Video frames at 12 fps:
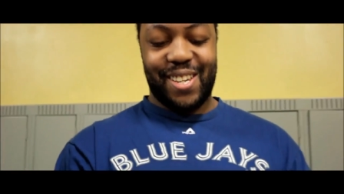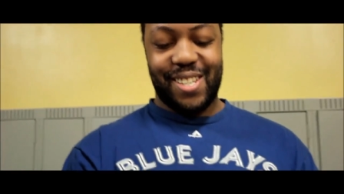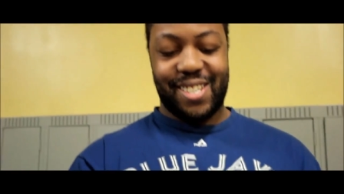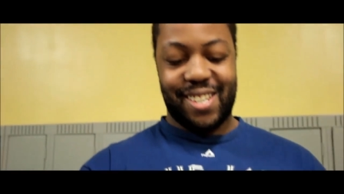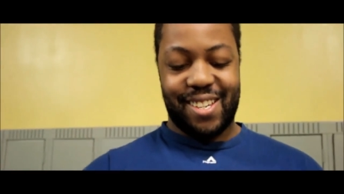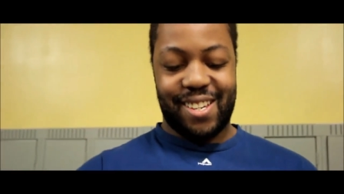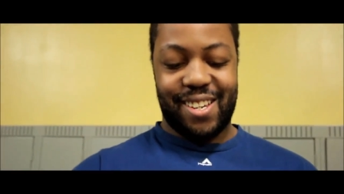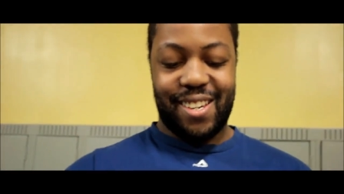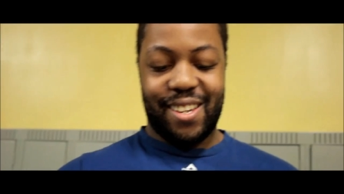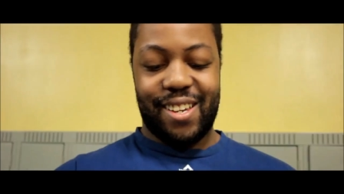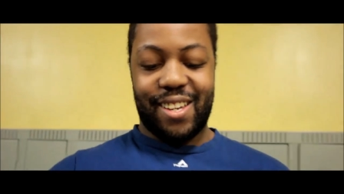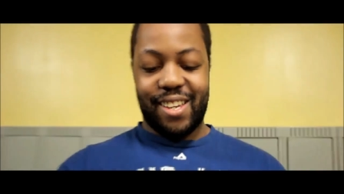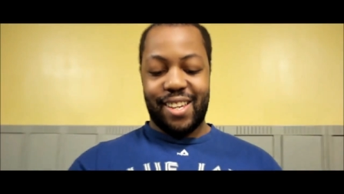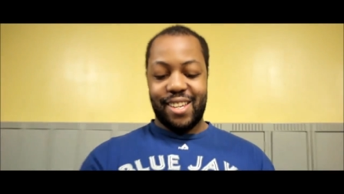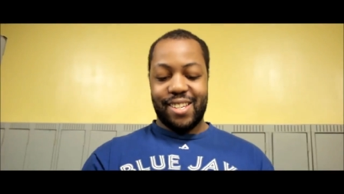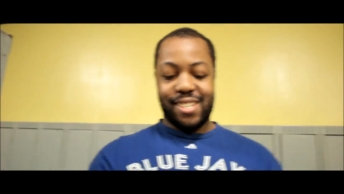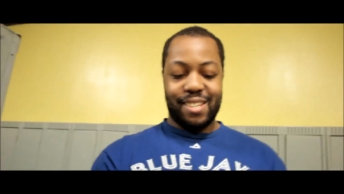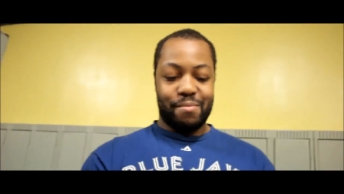easy, You're fired.
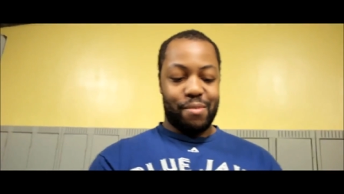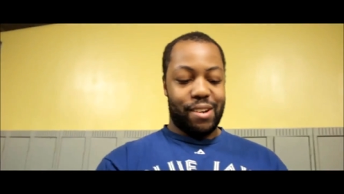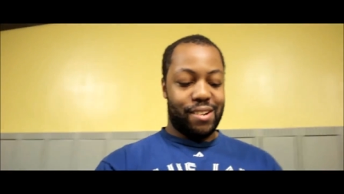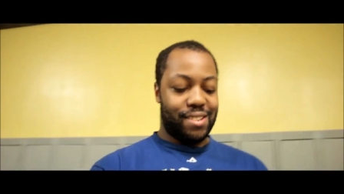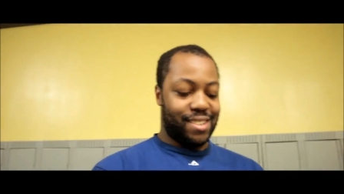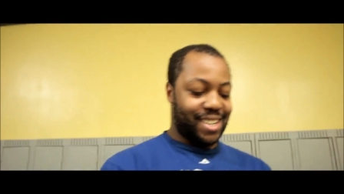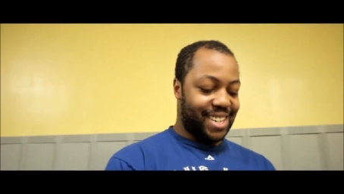I'm joking.